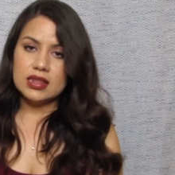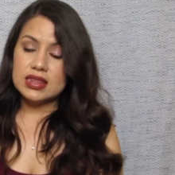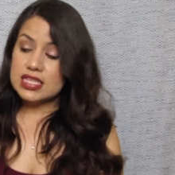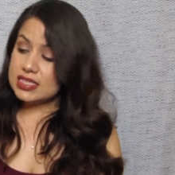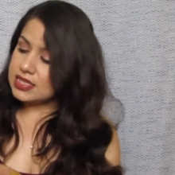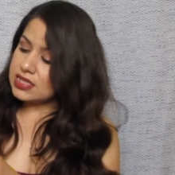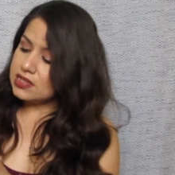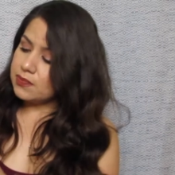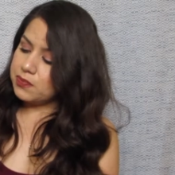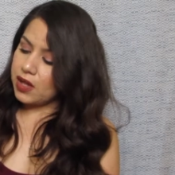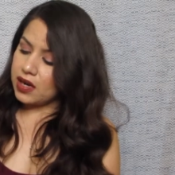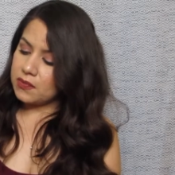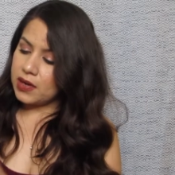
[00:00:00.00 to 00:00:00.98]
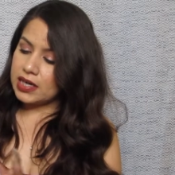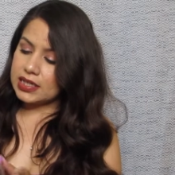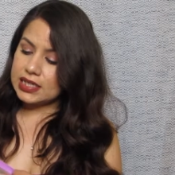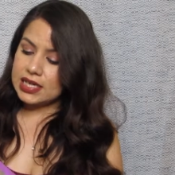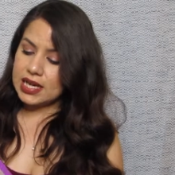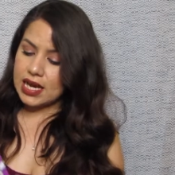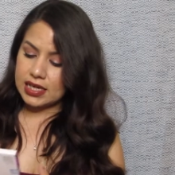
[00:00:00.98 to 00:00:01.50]
This is the Block
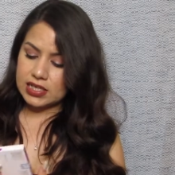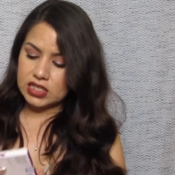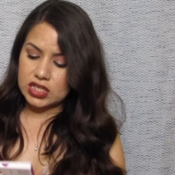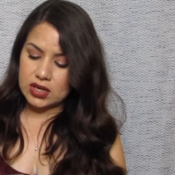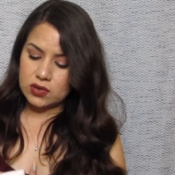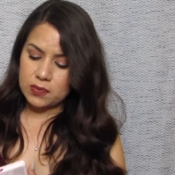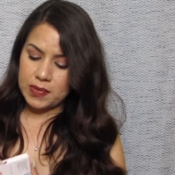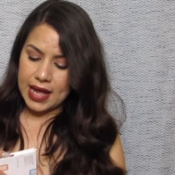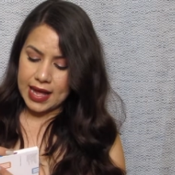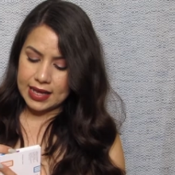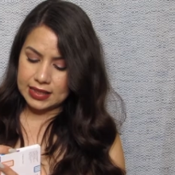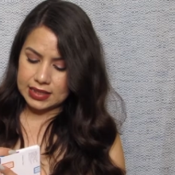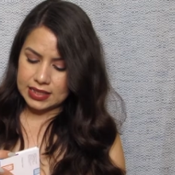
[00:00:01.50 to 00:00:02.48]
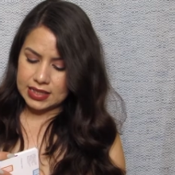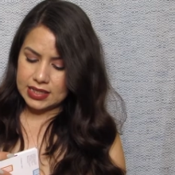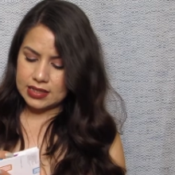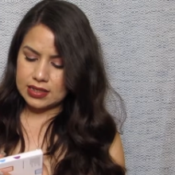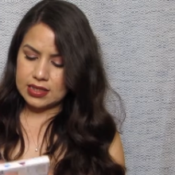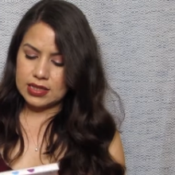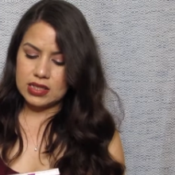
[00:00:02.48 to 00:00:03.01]
Party eyeshadow
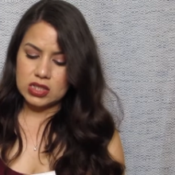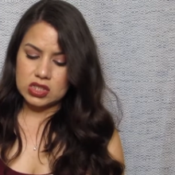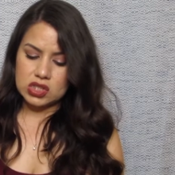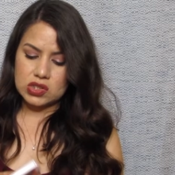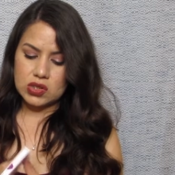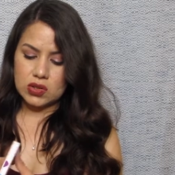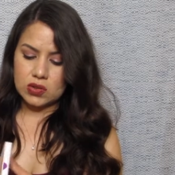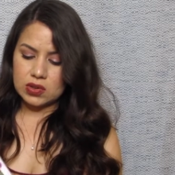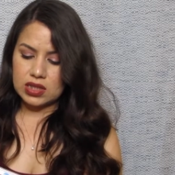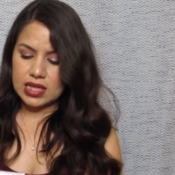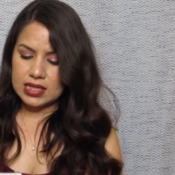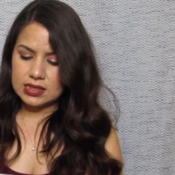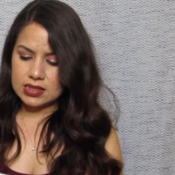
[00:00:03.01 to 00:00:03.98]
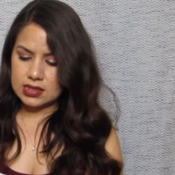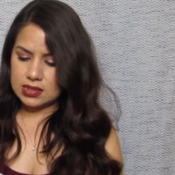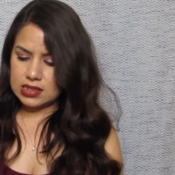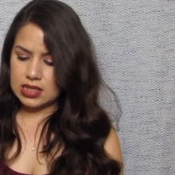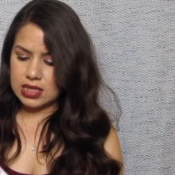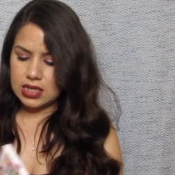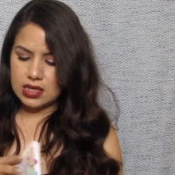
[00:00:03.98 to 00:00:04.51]
palette. So let's
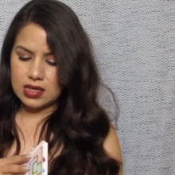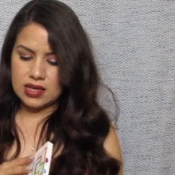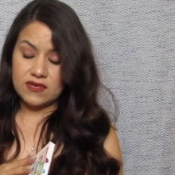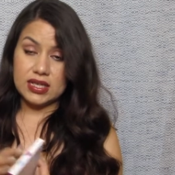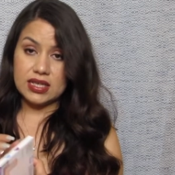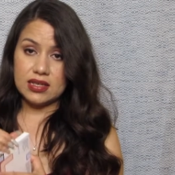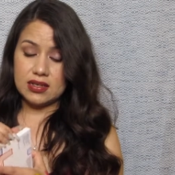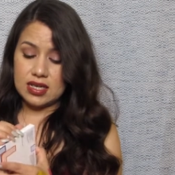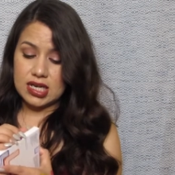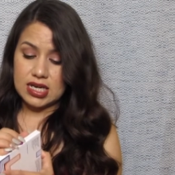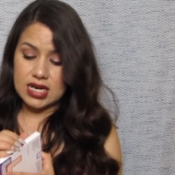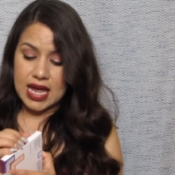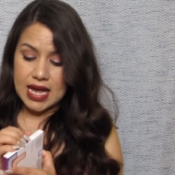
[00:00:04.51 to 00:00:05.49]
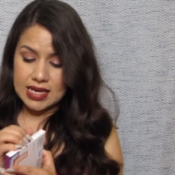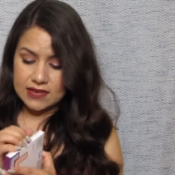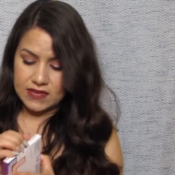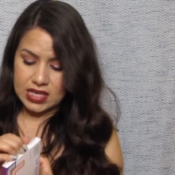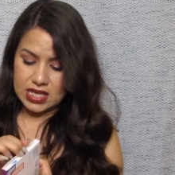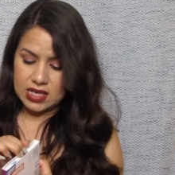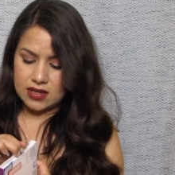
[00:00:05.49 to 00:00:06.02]
see if I can get it out of
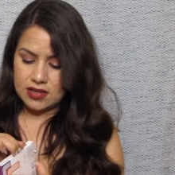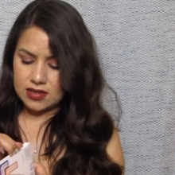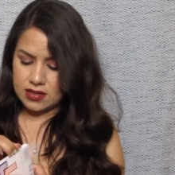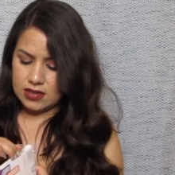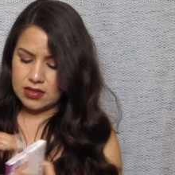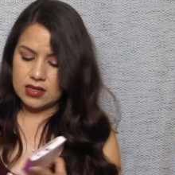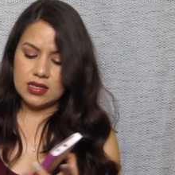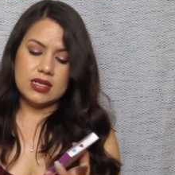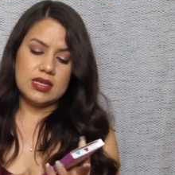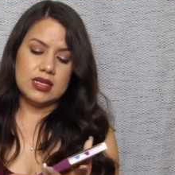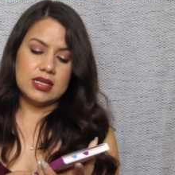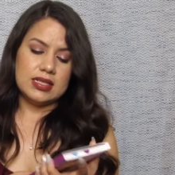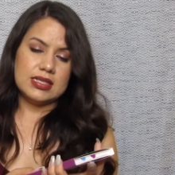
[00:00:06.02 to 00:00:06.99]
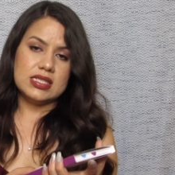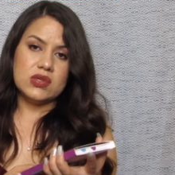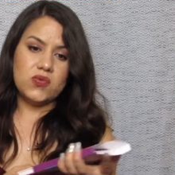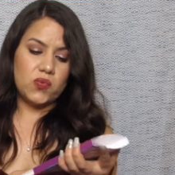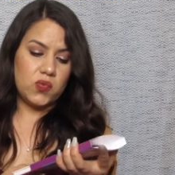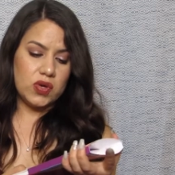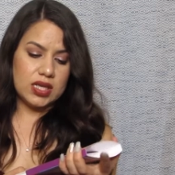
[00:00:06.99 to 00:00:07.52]
here. Let's see
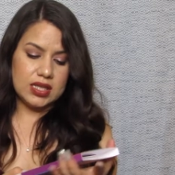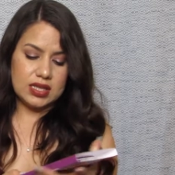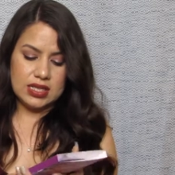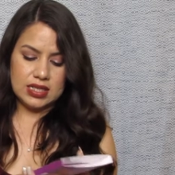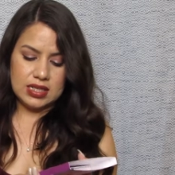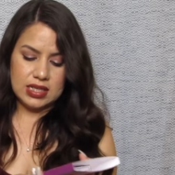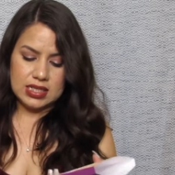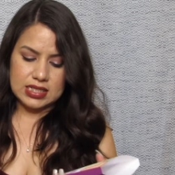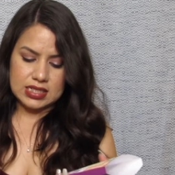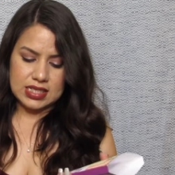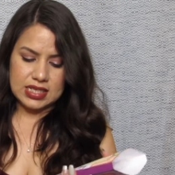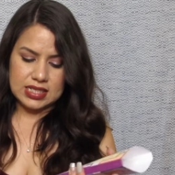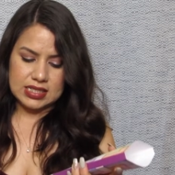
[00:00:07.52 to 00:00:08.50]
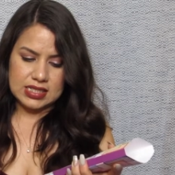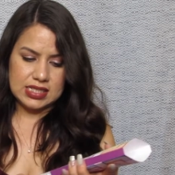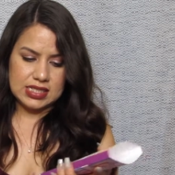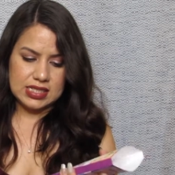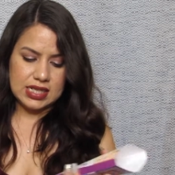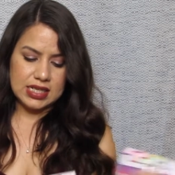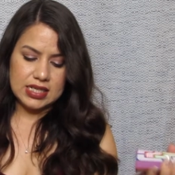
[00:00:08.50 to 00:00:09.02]
what it looks like
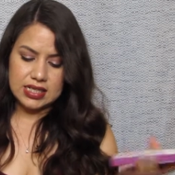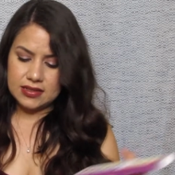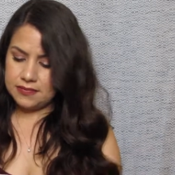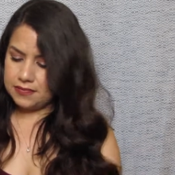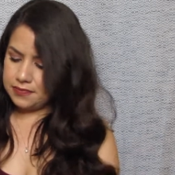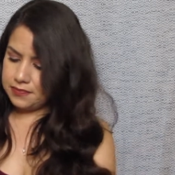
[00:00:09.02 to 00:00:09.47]
inside.